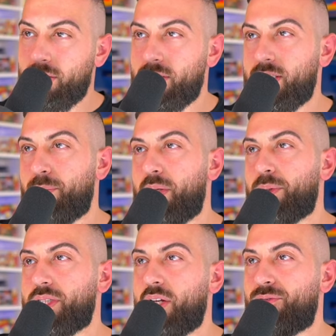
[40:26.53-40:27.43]
See some
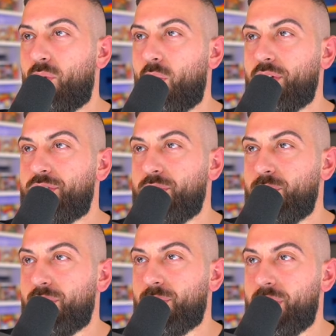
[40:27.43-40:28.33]
people saying four,
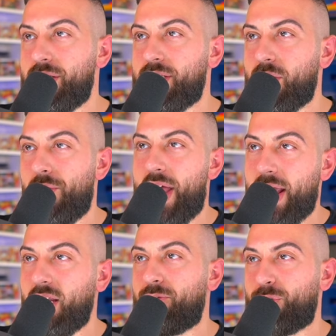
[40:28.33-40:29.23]
two, three, zero,
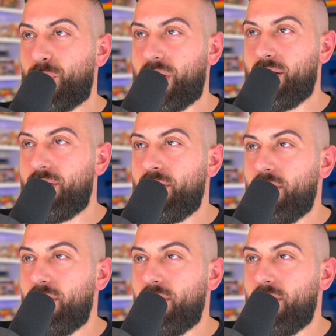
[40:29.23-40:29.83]
negative three.